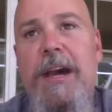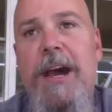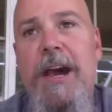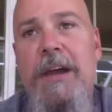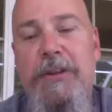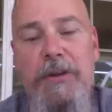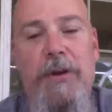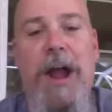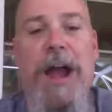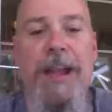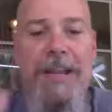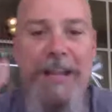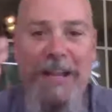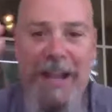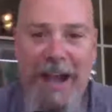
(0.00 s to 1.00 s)
uh, your
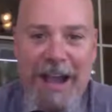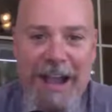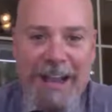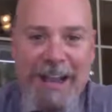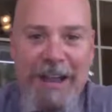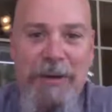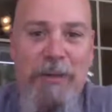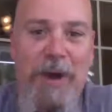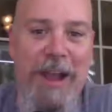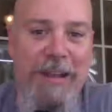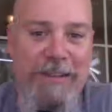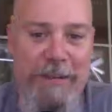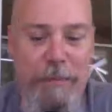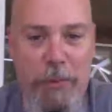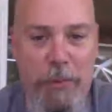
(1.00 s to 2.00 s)
guy and why
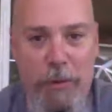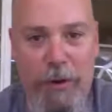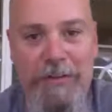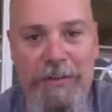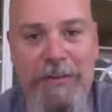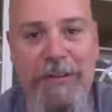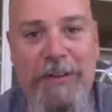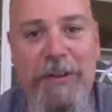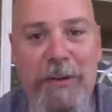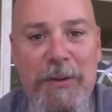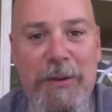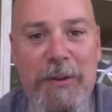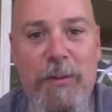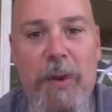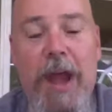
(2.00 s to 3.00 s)
it's important to you
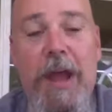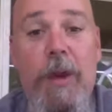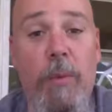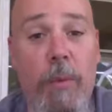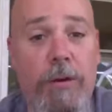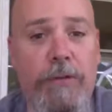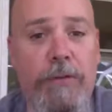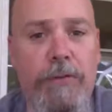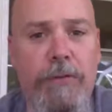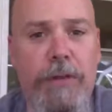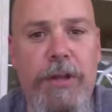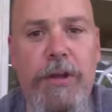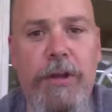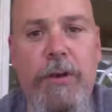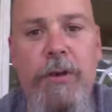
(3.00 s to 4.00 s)
and why it works for
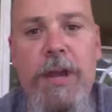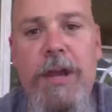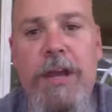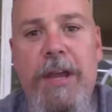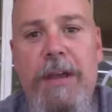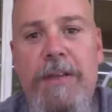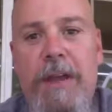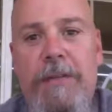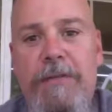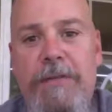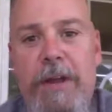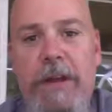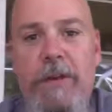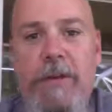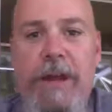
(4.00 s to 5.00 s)
you. And then
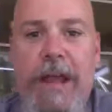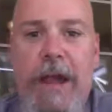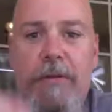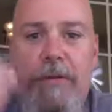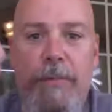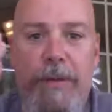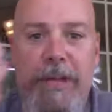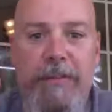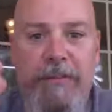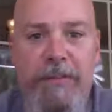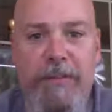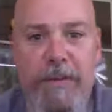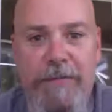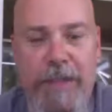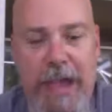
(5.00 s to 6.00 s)
figuring out the pieces
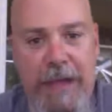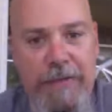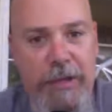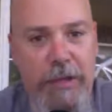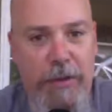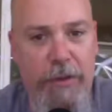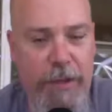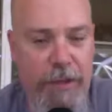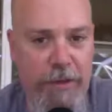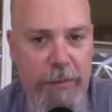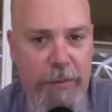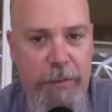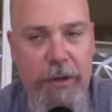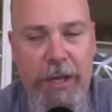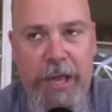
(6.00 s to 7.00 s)
of that that you can
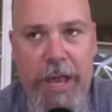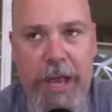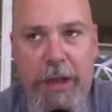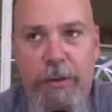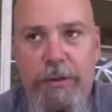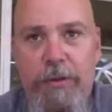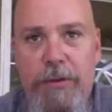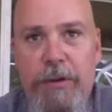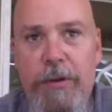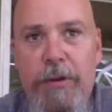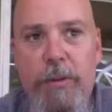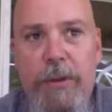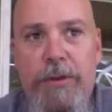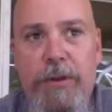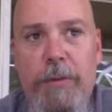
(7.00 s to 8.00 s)
communicate with your
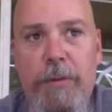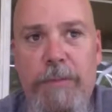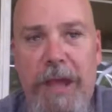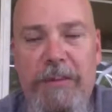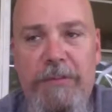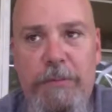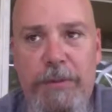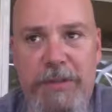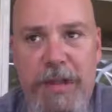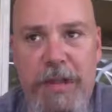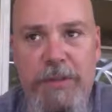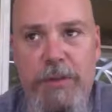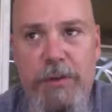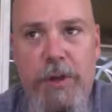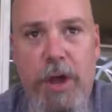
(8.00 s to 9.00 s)
with your best
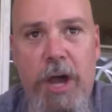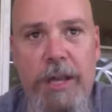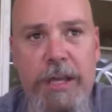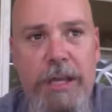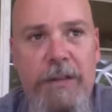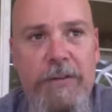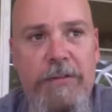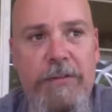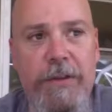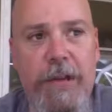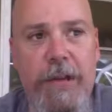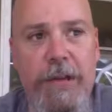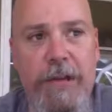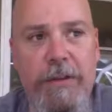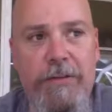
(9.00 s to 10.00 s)
potential audience
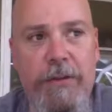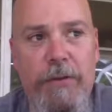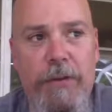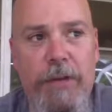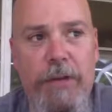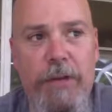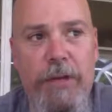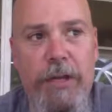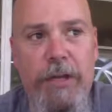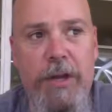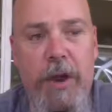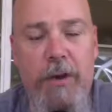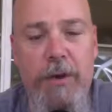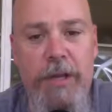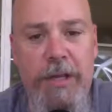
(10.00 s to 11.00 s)
so that you
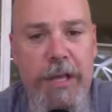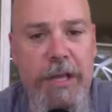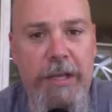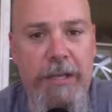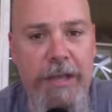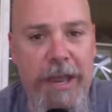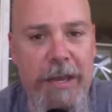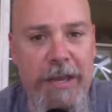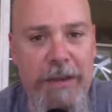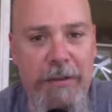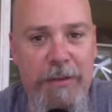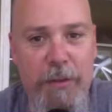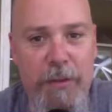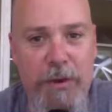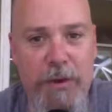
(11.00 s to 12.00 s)
can go and kick a dent
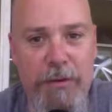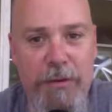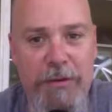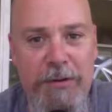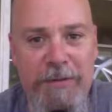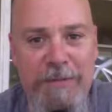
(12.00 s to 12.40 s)
in the world.